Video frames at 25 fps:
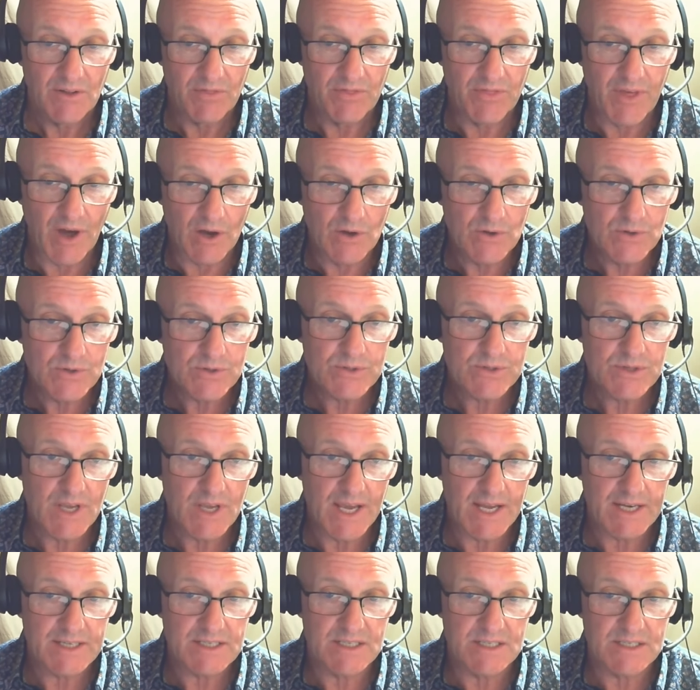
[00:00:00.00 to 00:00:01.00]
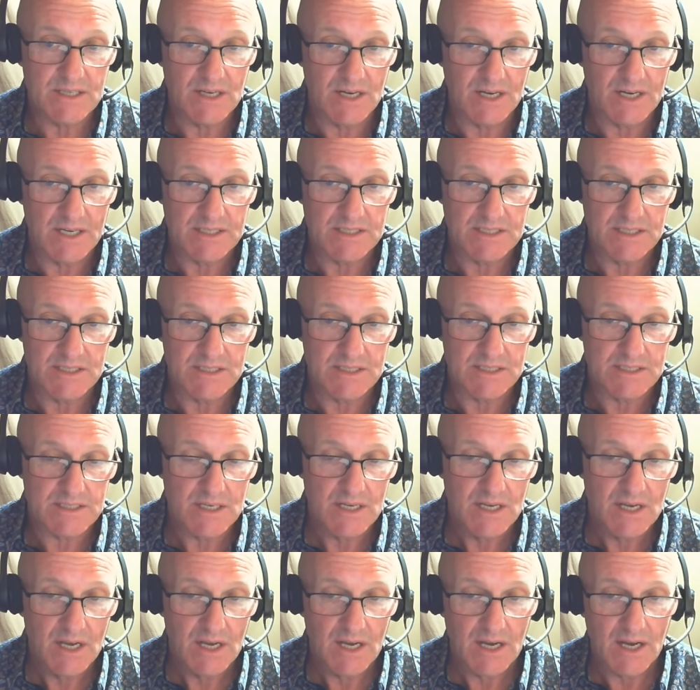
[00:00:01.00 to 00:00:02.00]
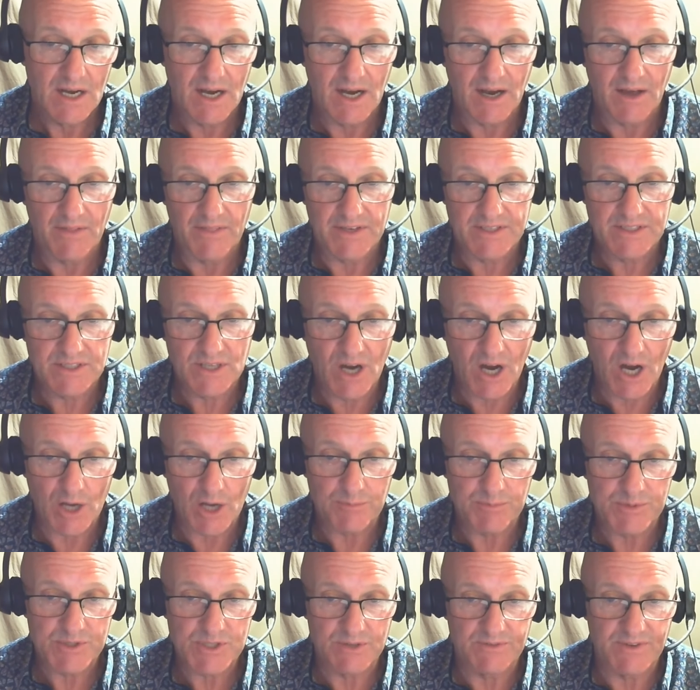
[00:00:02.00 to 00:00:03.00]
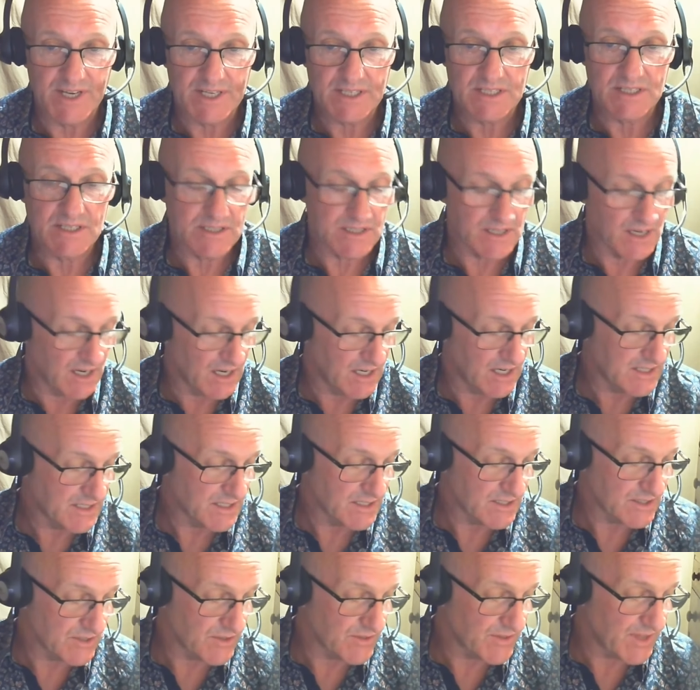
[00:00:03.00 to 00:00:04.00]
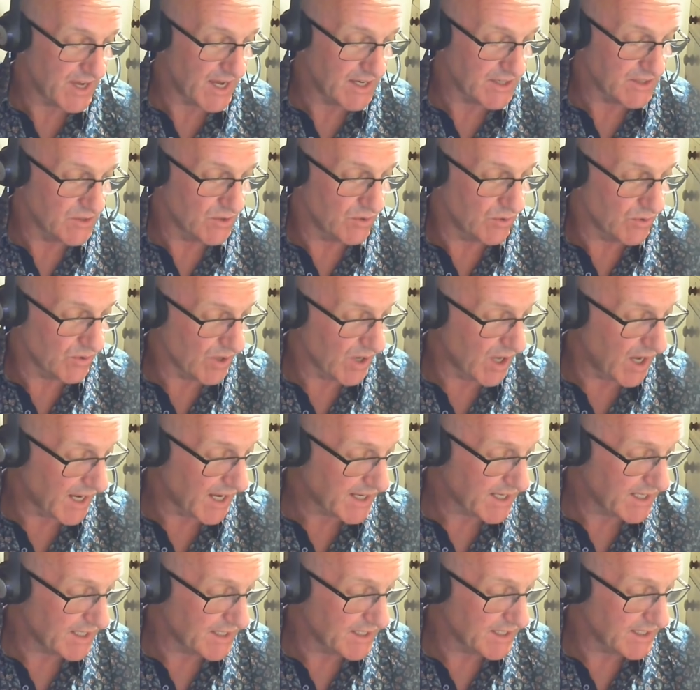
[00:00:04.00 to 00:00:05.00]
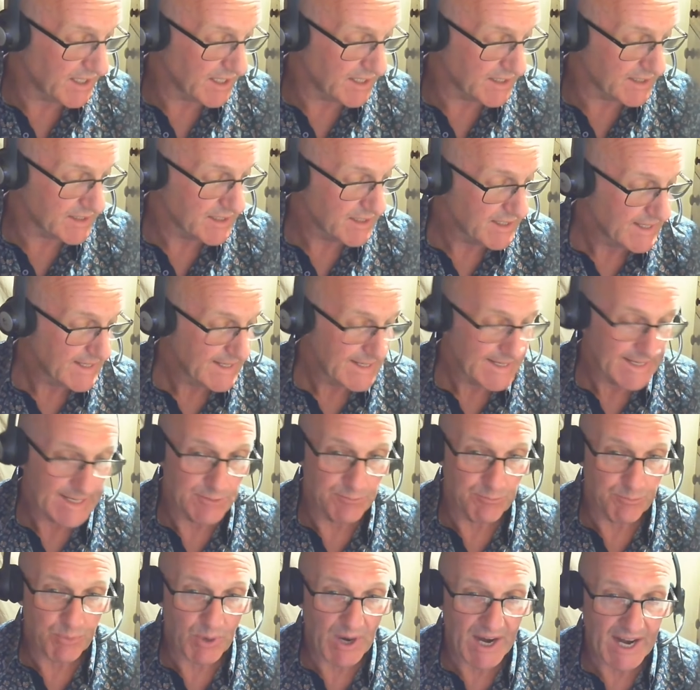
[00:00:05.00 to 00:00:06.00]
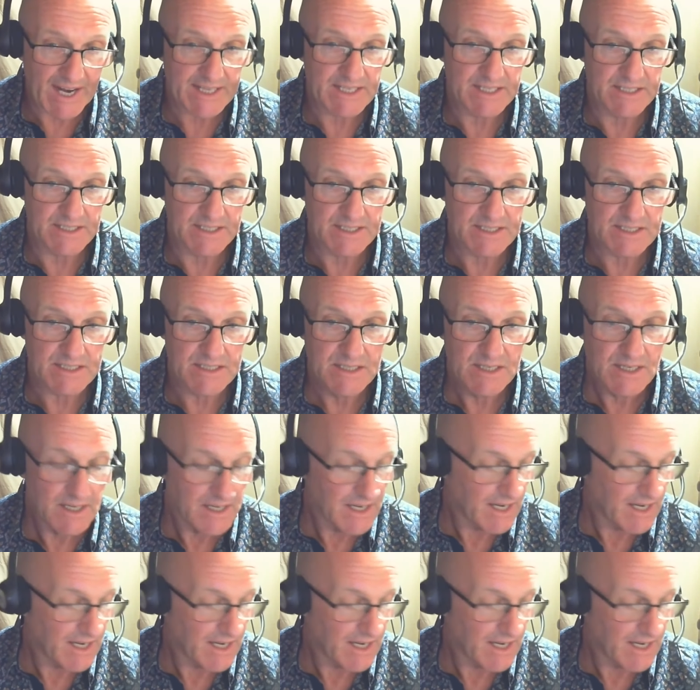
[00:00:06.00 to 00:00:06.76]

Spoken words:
Those exercises are the types of exercises that you're likely to get in practice.